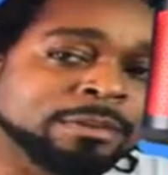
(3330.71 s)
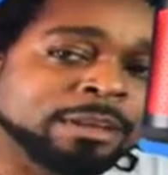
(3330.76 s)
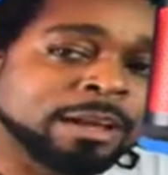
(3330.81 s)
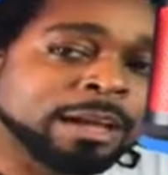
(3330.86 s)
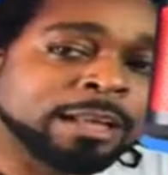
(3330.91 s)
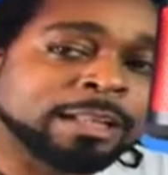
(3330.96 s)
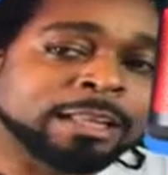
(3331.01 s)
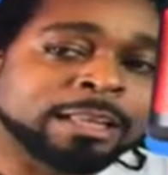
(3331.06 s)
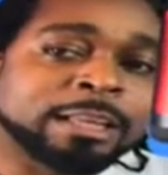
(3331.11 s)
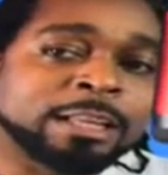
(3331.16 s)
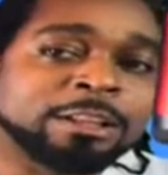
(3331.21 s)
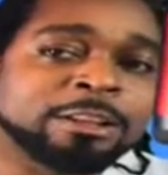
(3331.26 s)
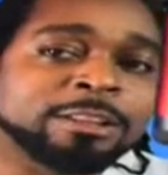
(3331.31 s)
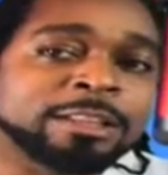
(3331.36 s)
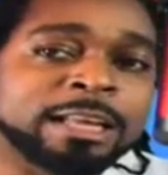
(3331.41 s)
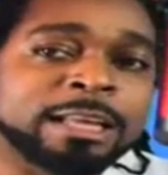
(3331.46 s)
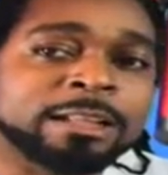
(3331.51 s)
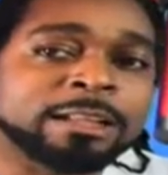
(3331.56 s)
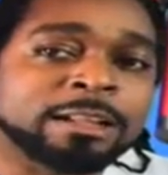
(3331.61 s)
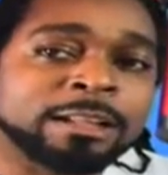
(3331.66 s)
and hit on
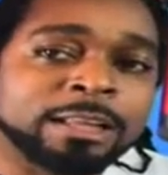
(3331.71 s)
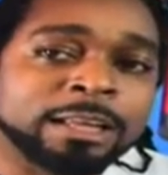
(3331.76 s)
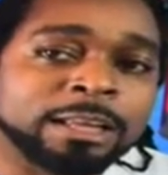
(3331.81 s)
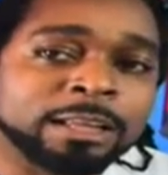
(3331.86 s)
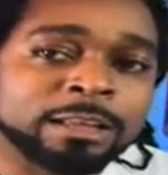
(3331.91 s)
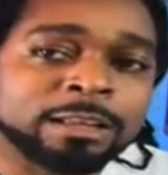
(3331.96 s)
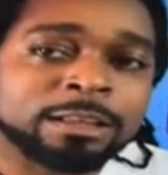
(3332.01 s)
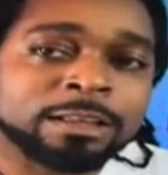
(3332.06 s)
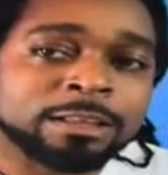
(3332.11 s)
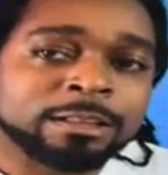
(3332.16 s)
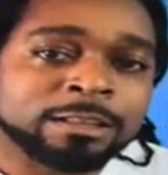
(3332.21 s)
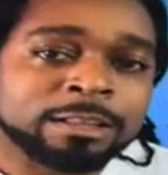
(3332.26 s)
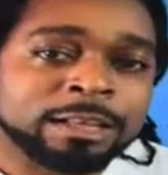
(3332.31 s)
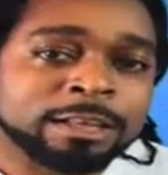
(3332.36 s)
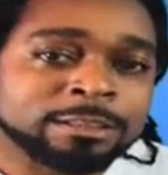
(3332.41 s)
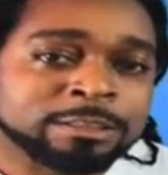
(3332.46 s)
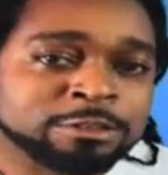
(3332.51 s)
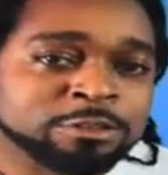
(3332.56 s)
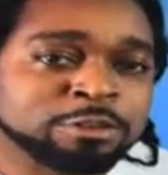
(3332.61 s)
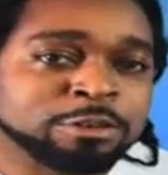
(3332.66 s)
that link,
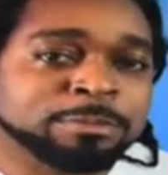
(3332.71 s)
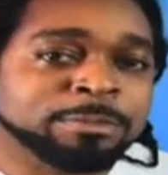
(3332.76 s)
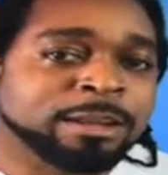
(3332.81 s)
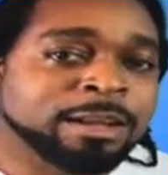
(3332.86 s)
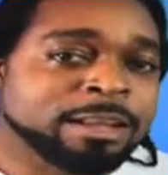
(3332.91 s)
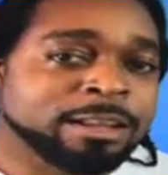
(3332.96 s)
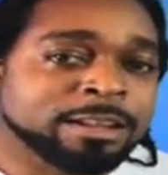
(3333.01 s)
that StreamYard